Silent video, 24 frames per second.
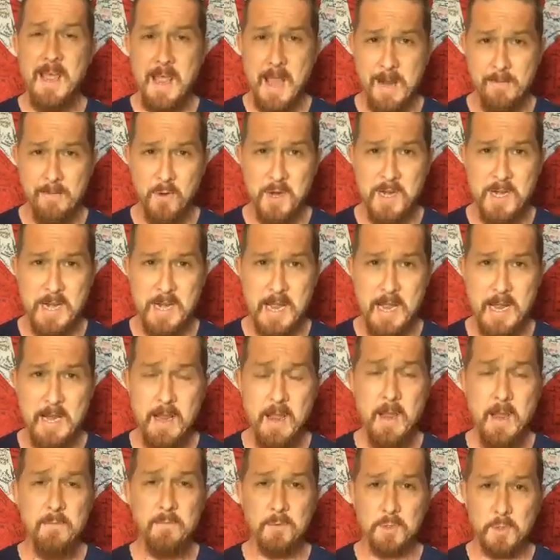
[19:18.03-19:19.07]
every
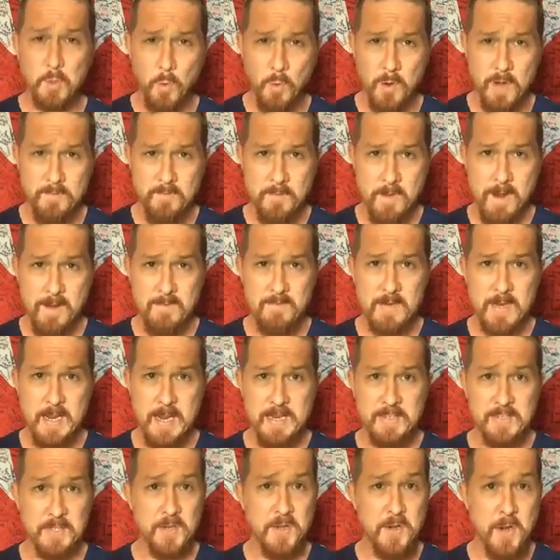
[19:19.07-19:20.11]
day for 25
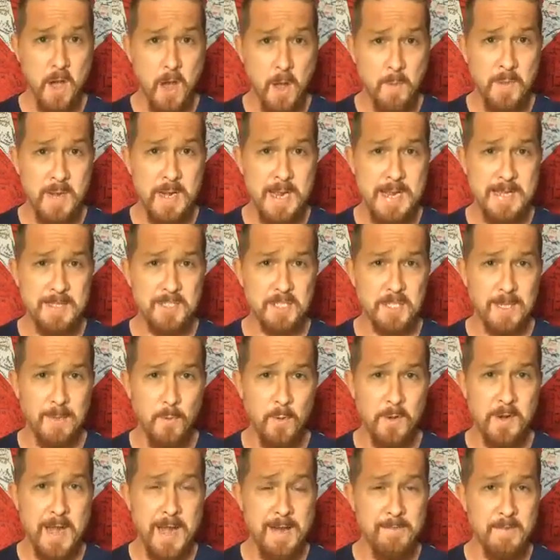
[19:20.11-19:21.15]
days and nominate
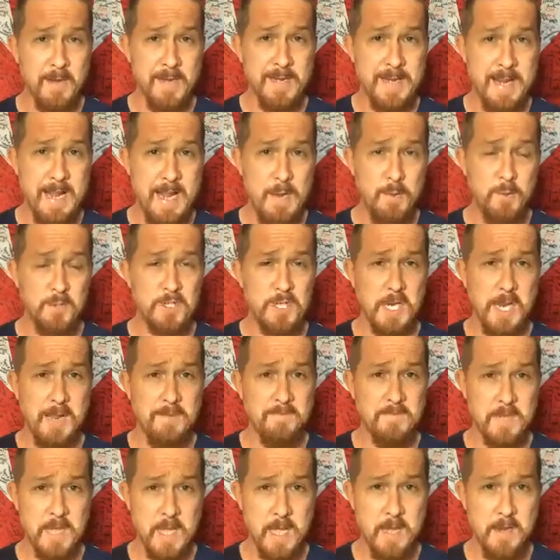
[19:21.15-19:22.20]
someone every day, which I
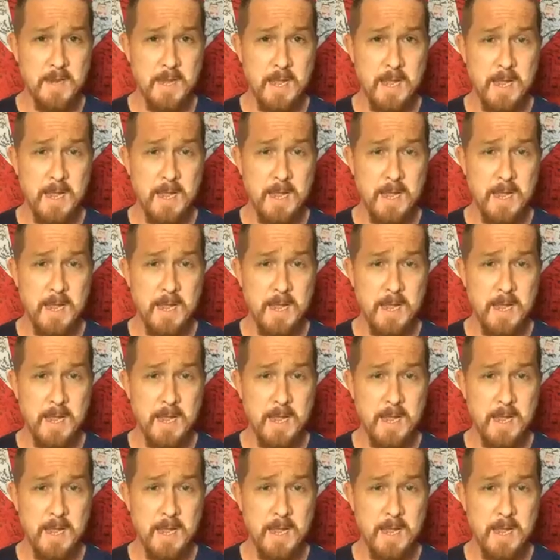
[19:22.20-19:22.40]
have done.